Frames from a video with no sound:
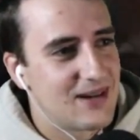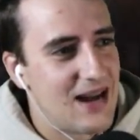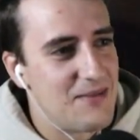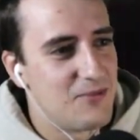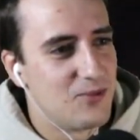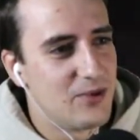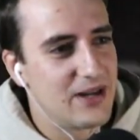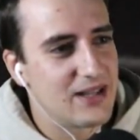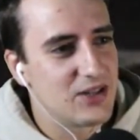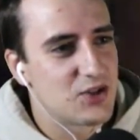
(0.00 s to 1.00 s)
I'm
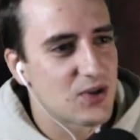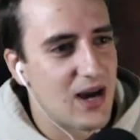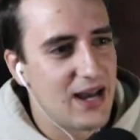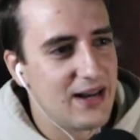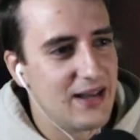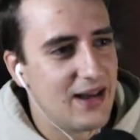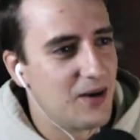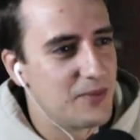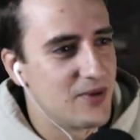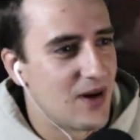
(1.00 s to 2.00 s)
really trying to help you